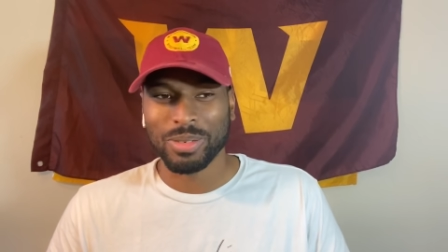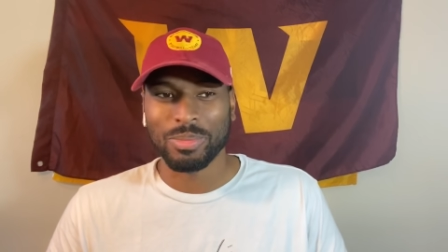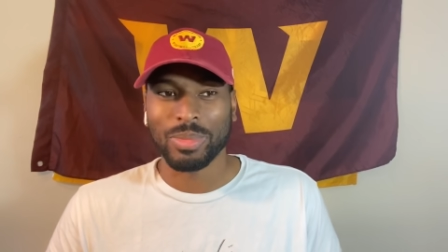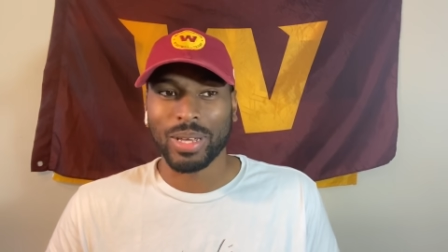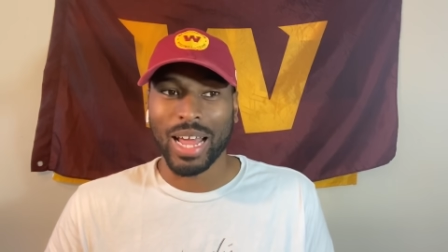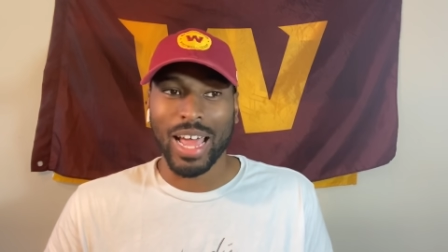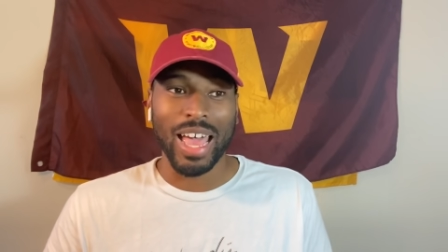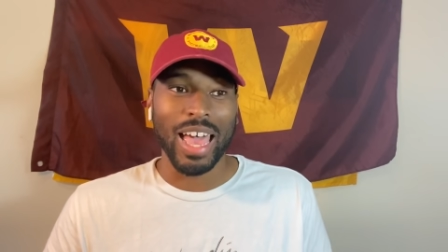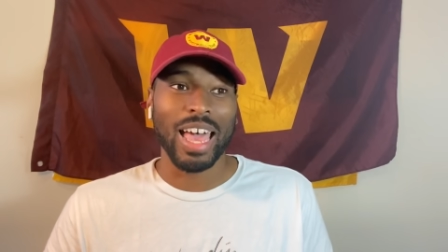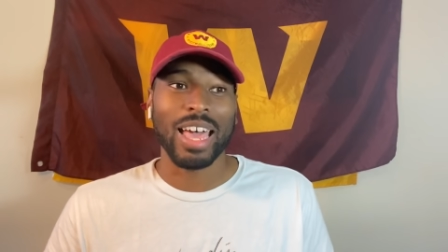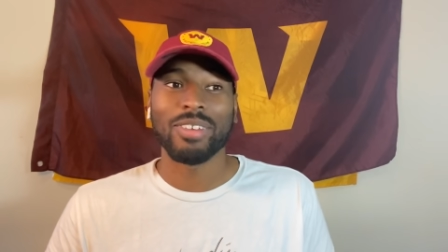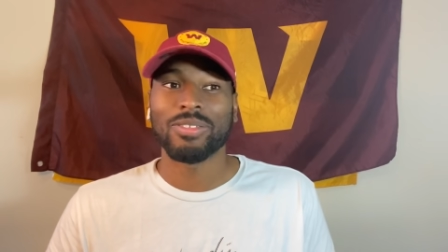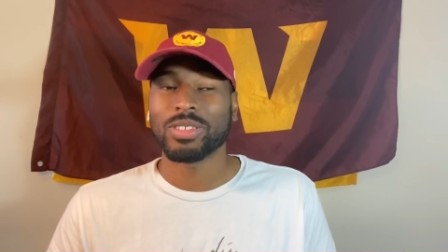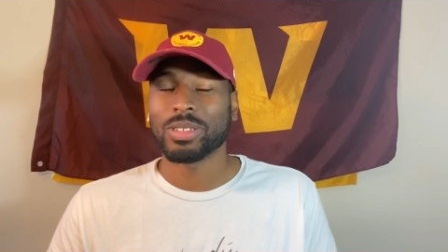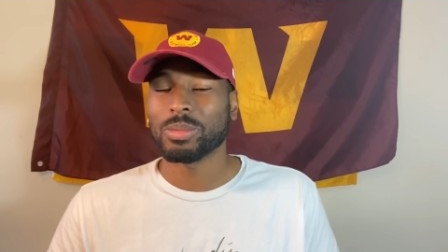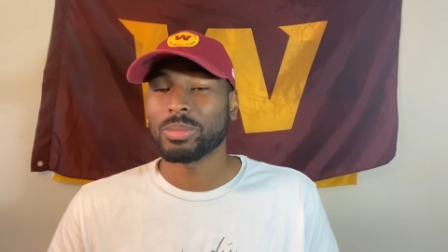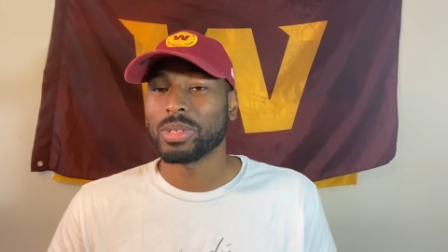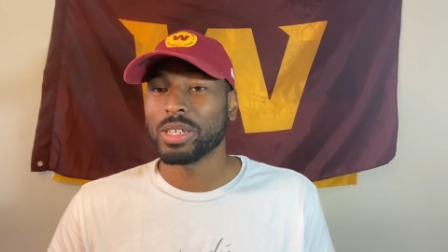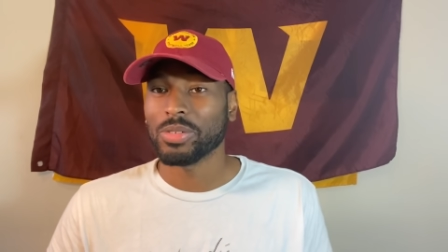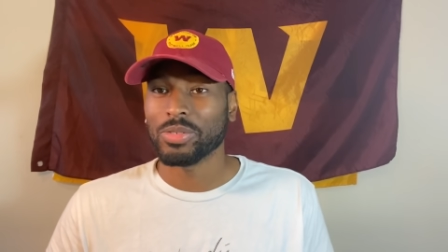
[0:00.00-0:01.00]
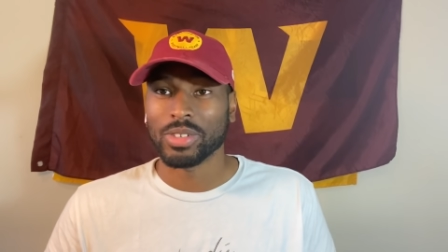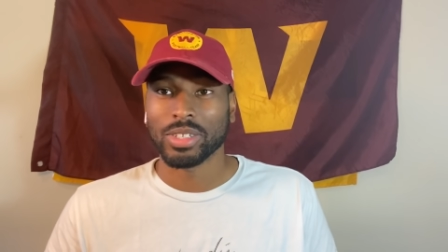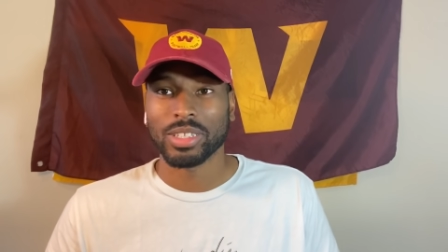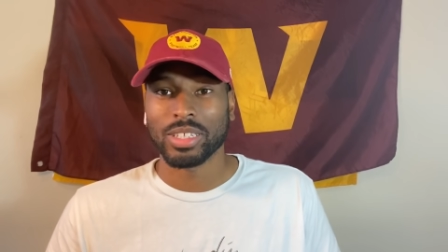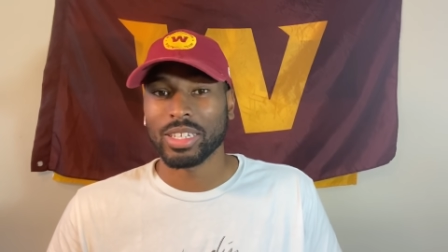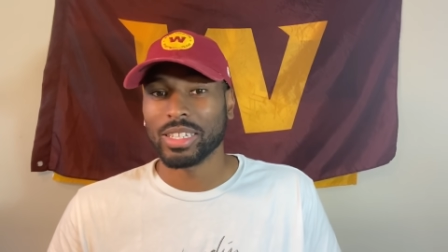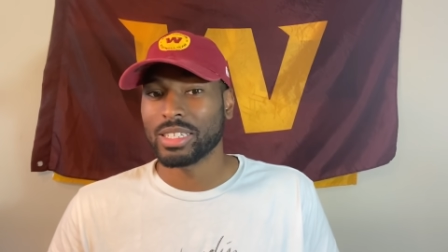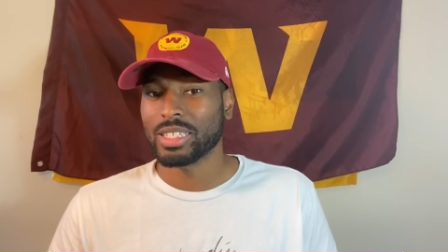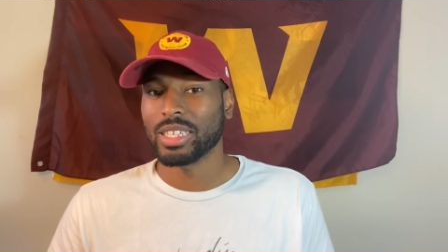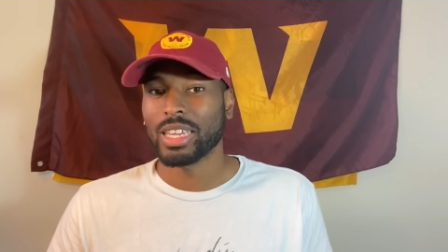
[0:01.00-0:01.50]
But I have some different
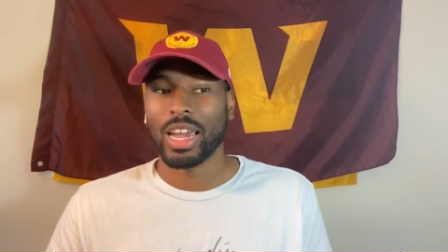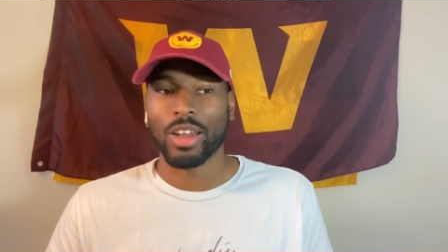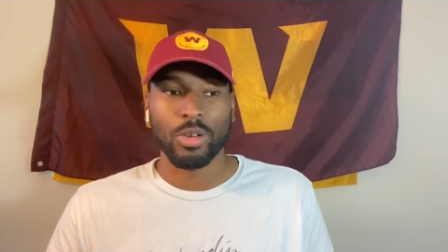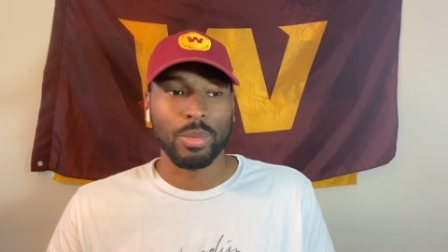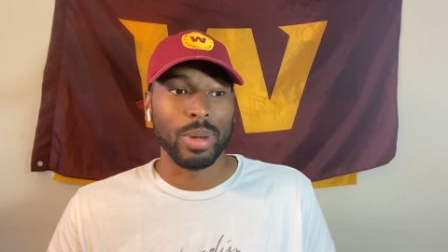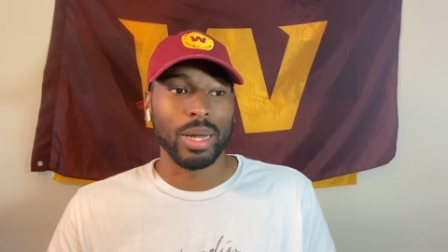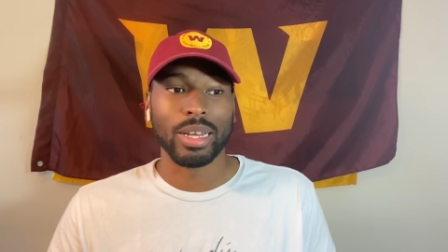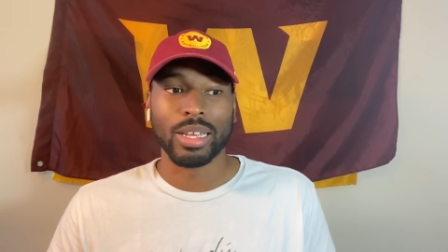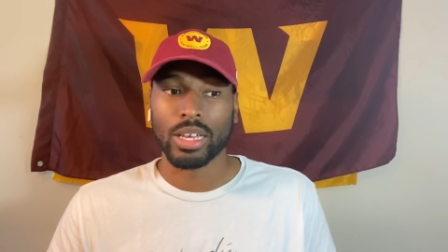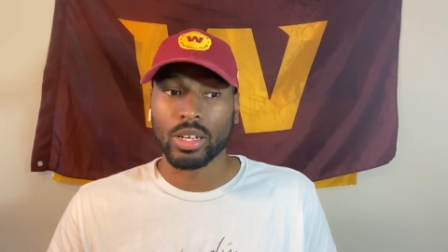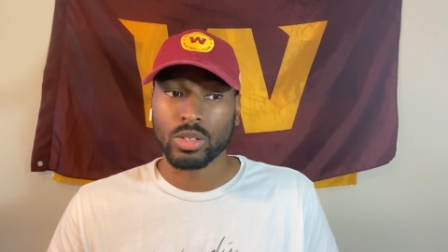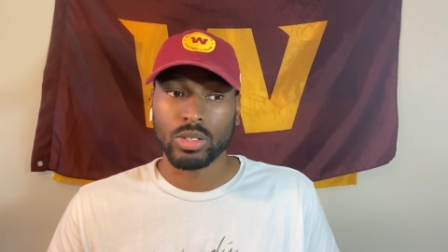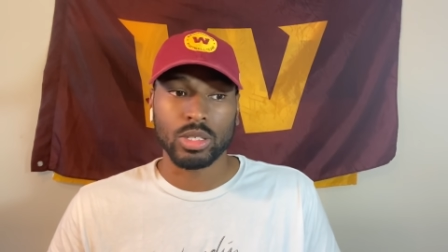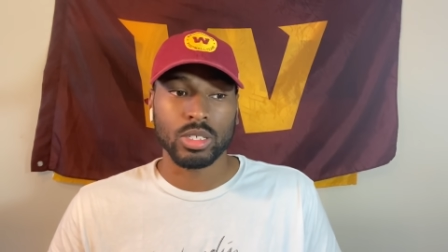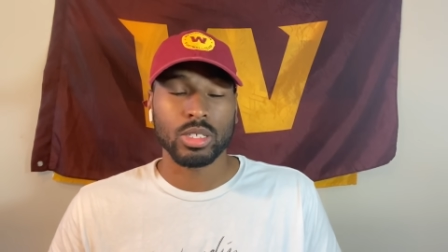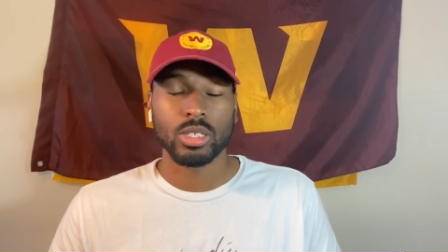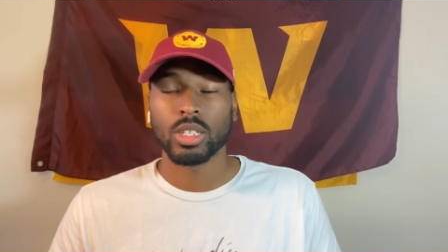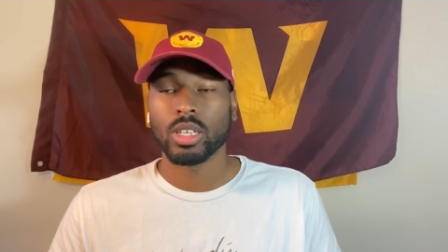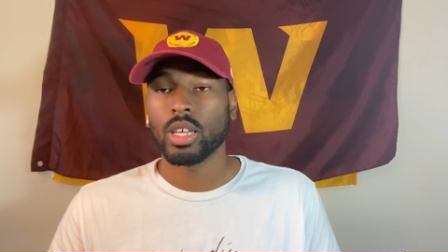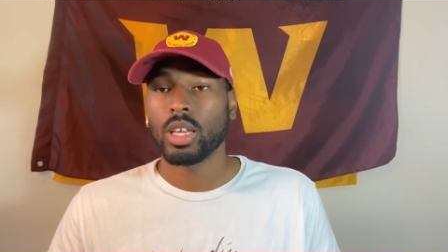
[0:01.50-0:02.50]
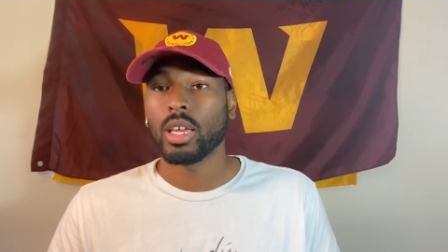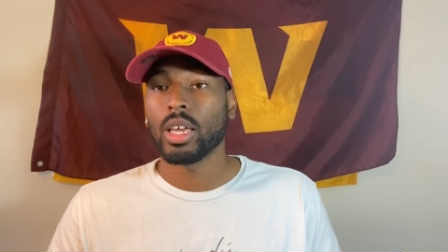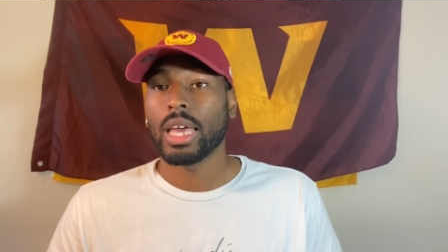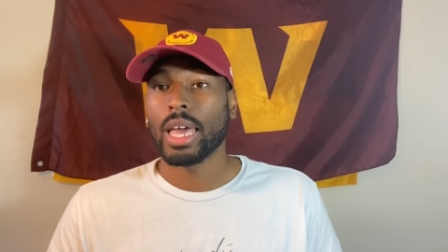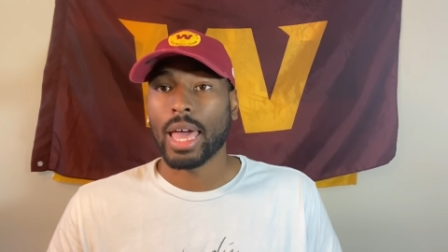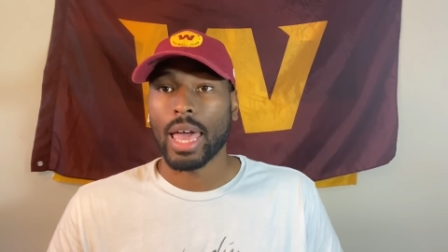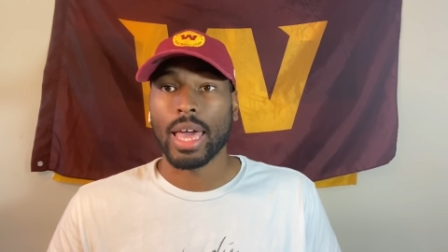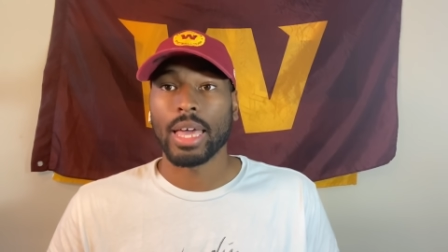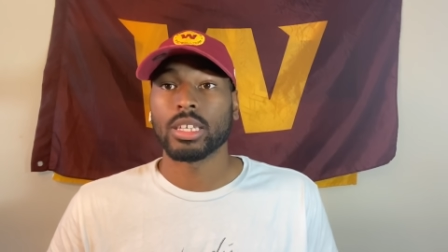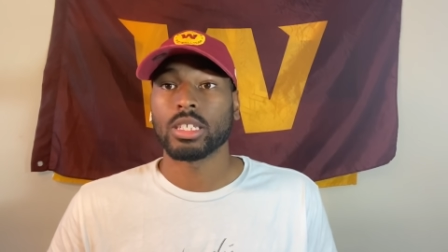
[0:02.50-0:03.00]
things that everybody else
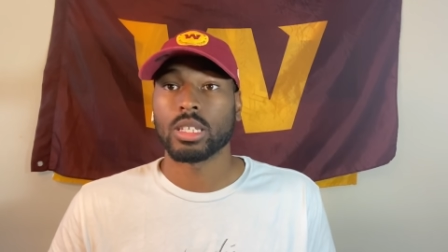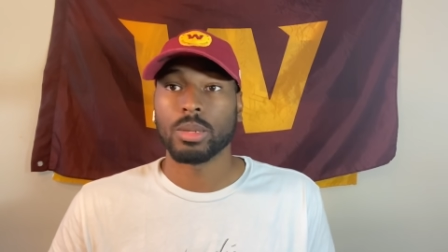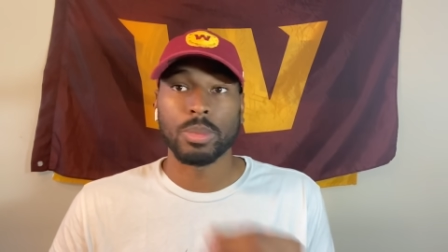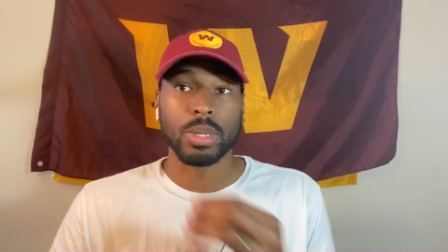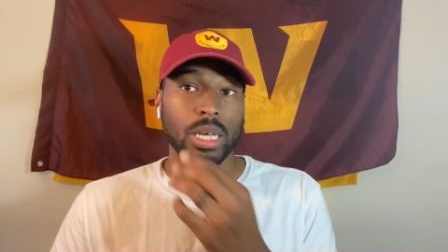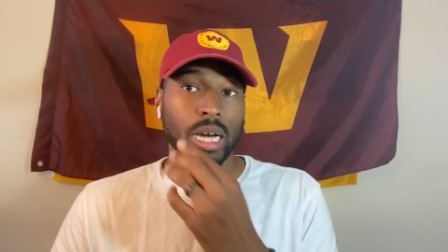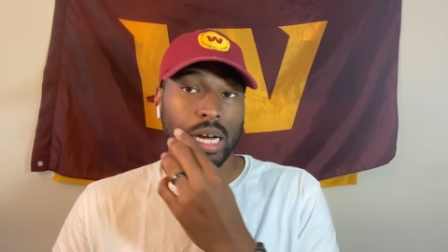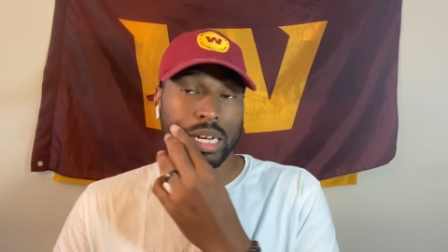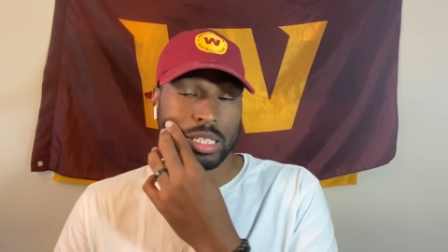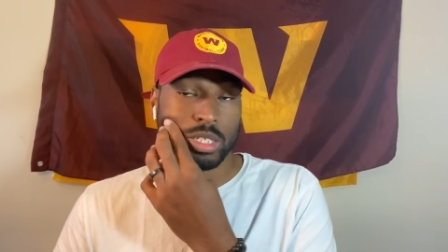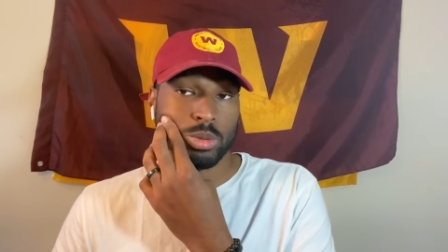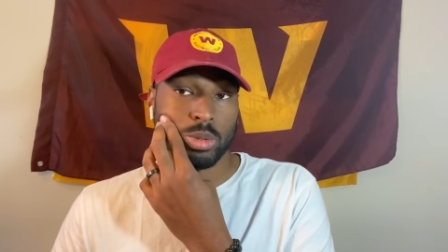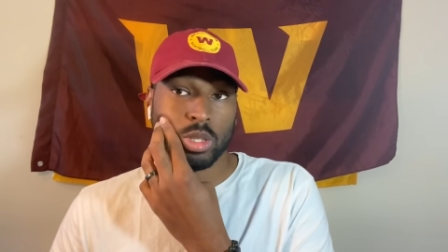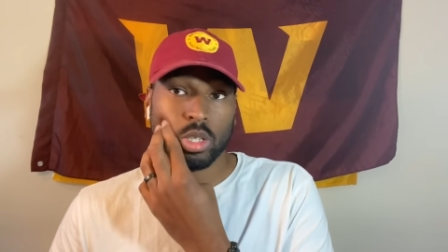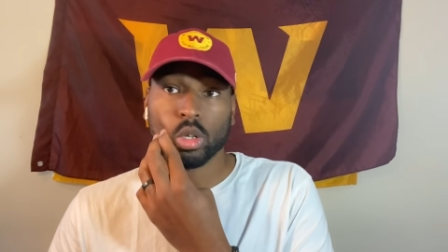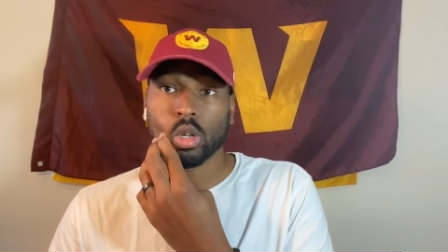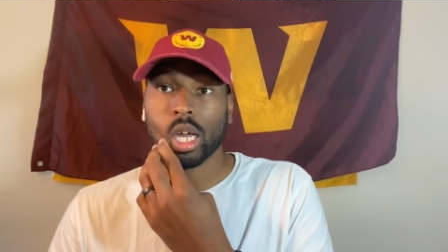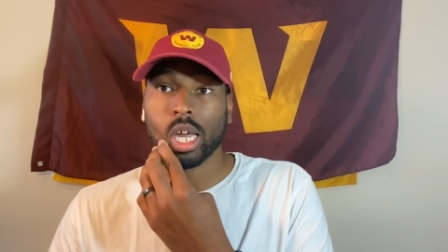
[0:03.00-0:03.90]
has, to be honest with you.